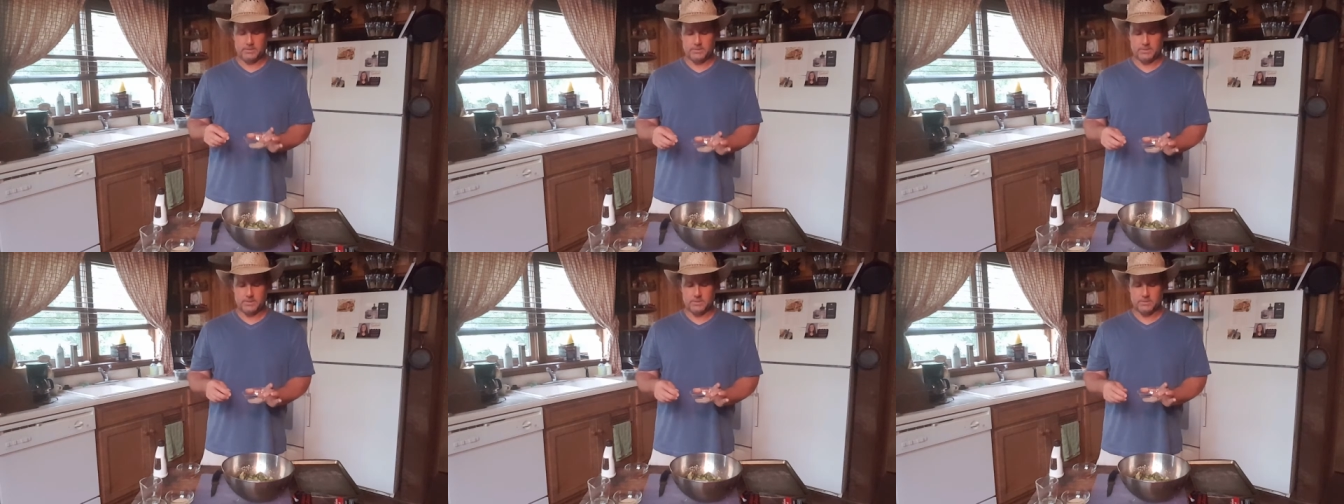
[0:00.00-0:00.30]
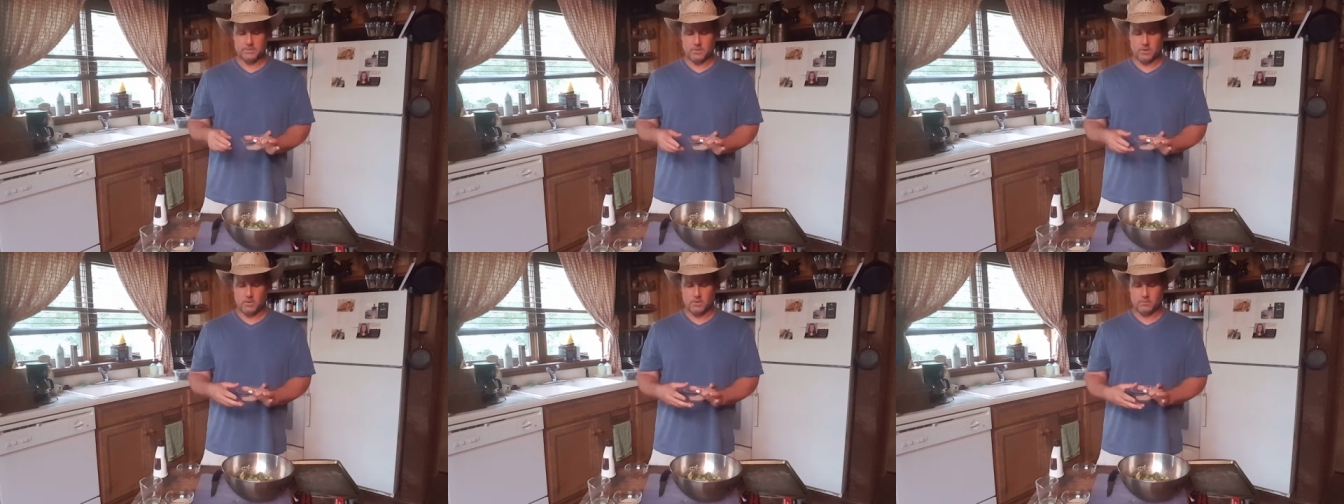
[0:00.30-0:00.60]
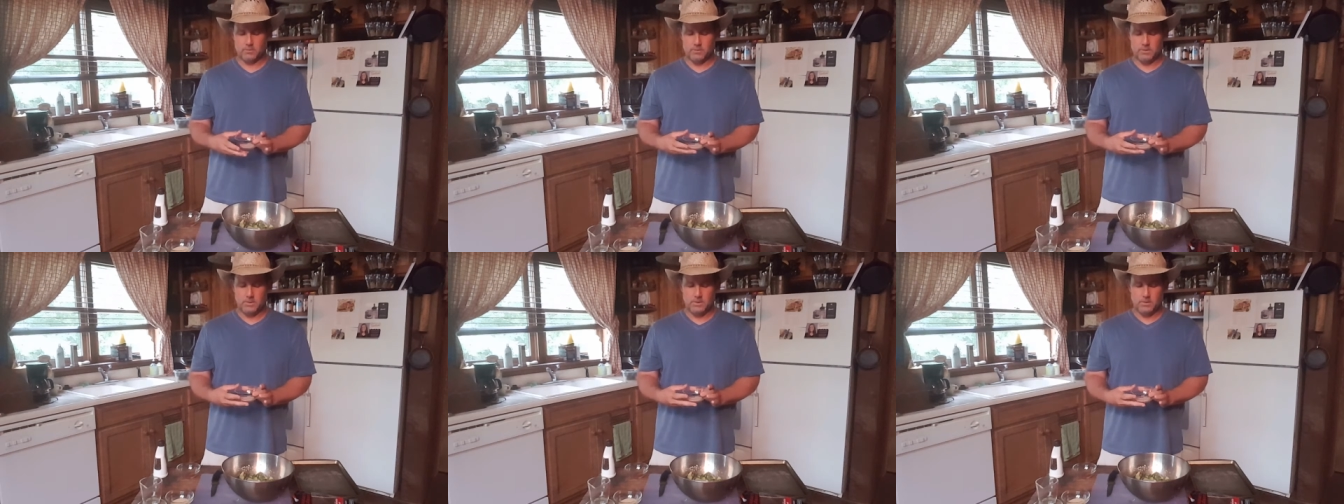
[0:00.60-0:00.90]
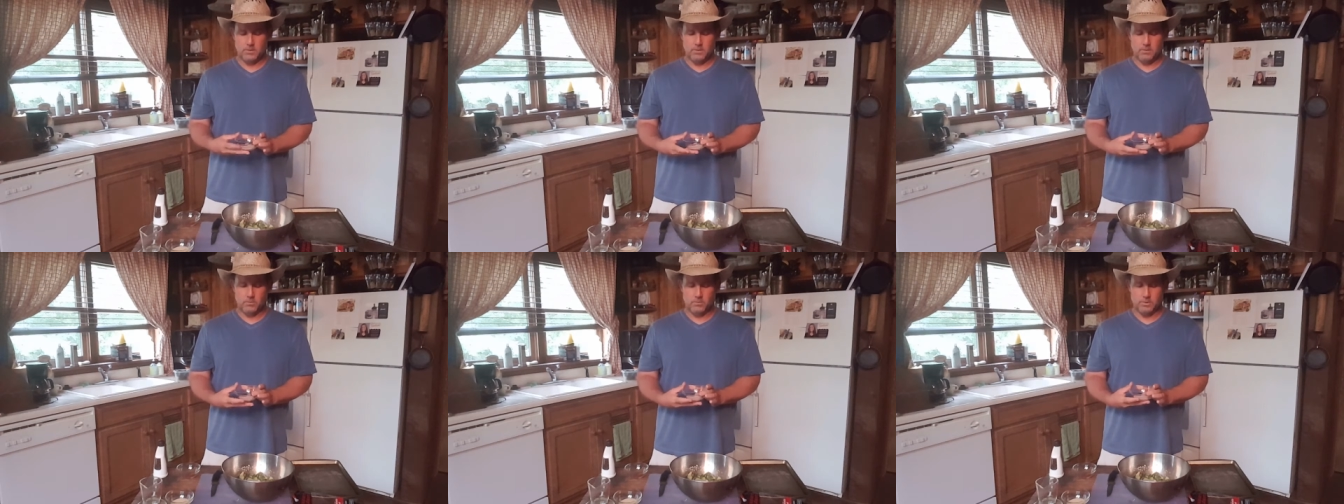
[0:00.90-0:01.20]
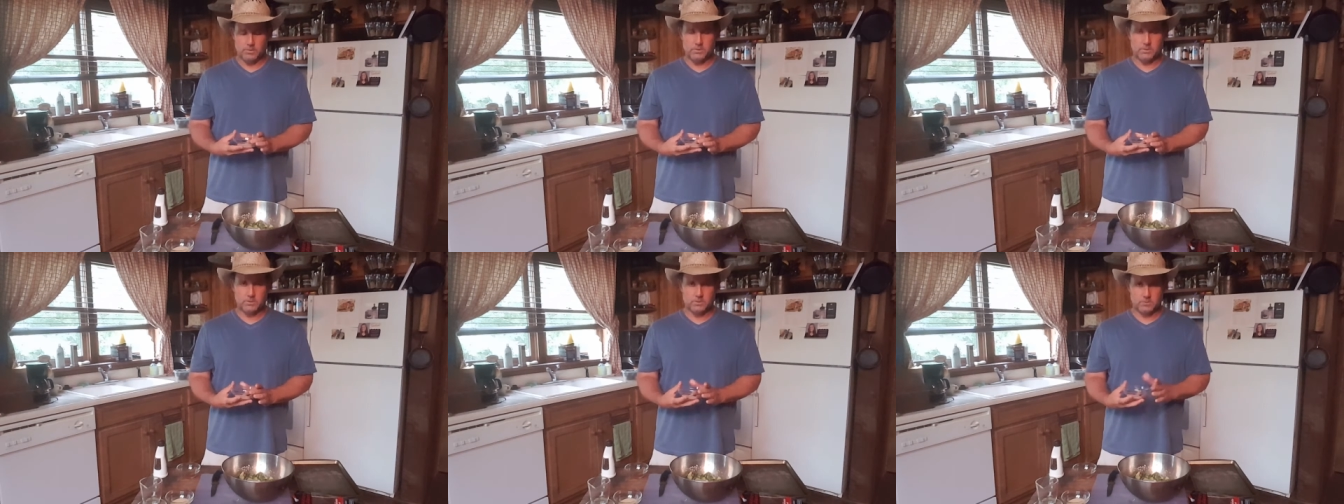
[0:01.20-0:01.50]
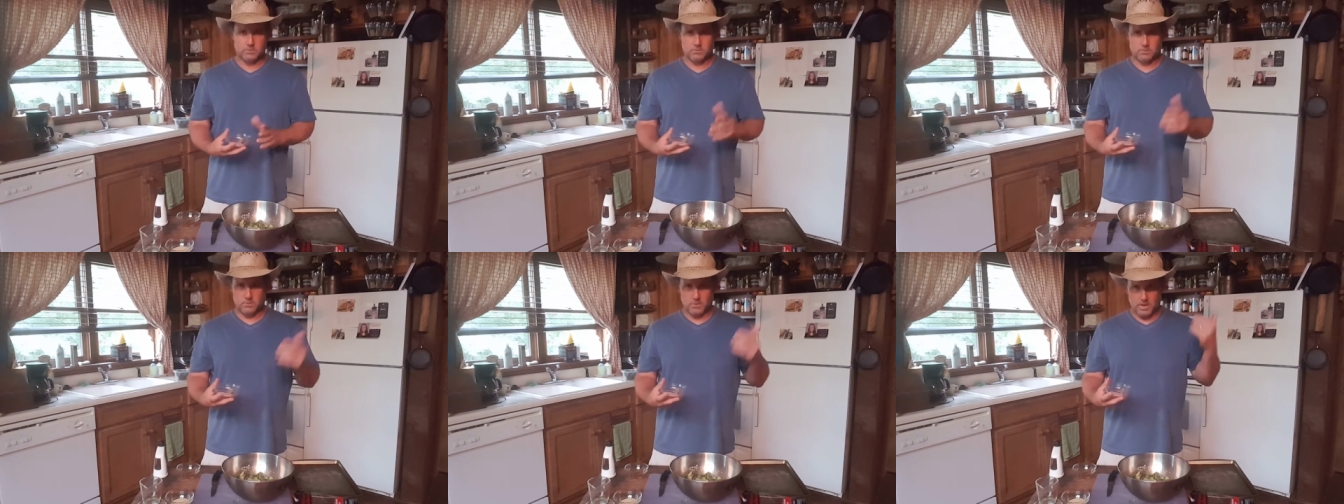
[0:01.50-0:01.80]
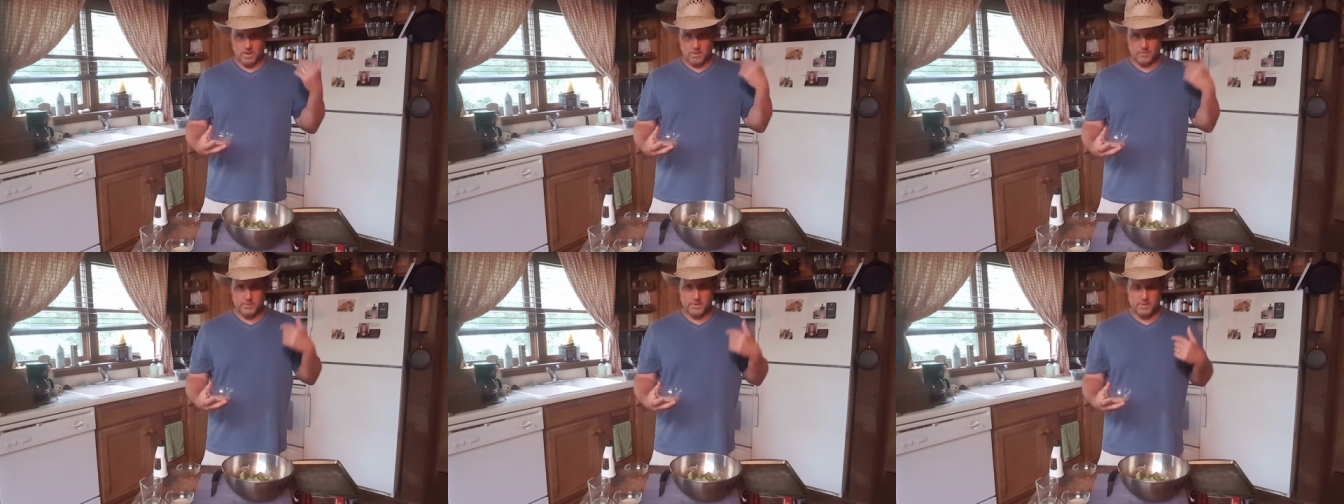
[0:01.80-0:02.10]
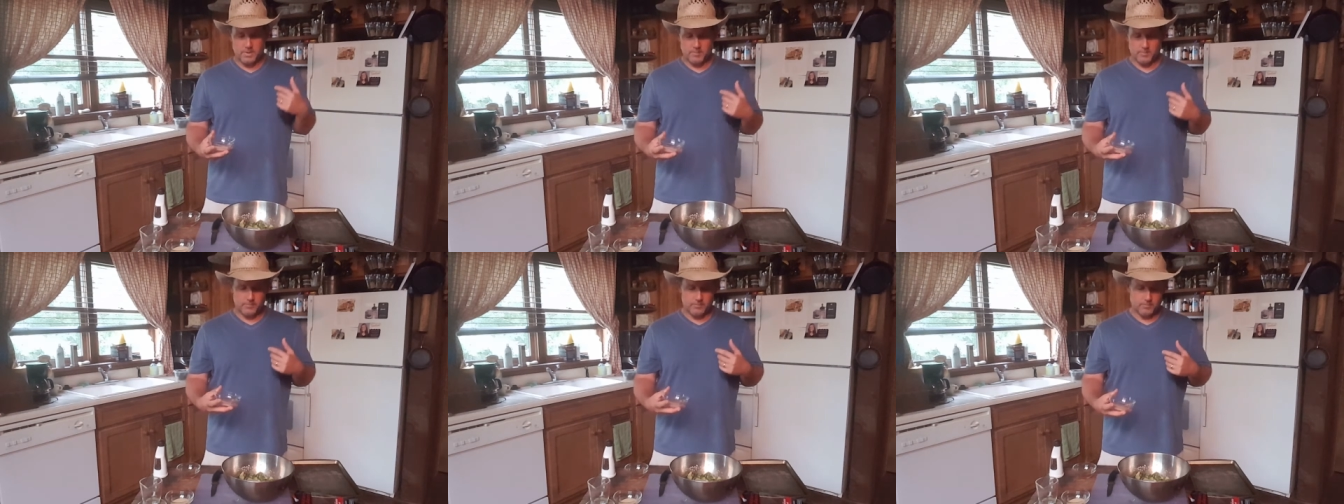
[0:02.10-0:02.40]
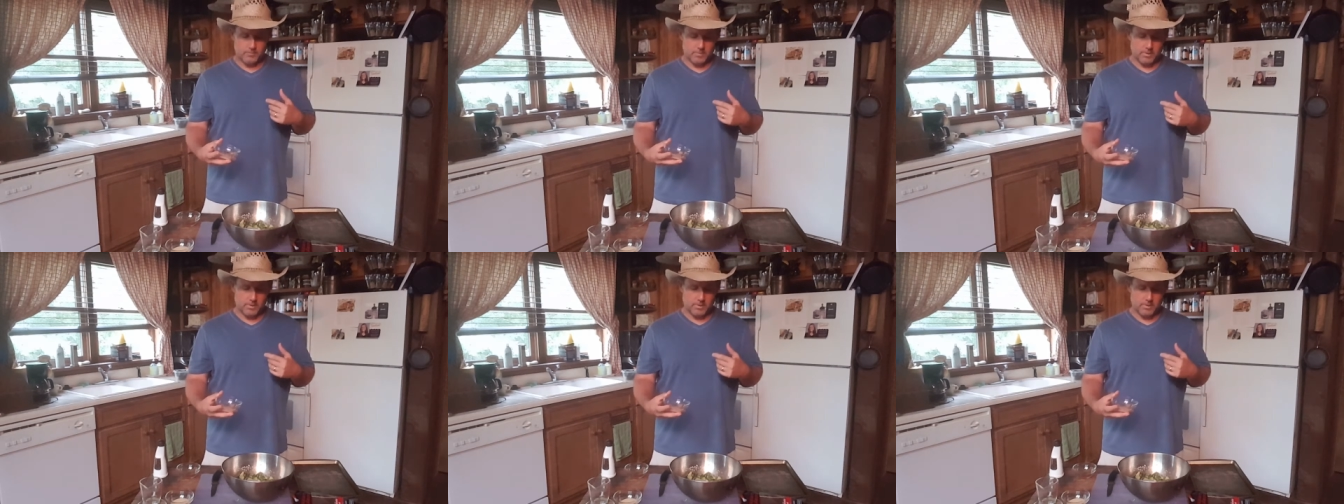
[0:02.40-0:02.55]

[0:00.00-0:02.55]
sea salt, which is ground up.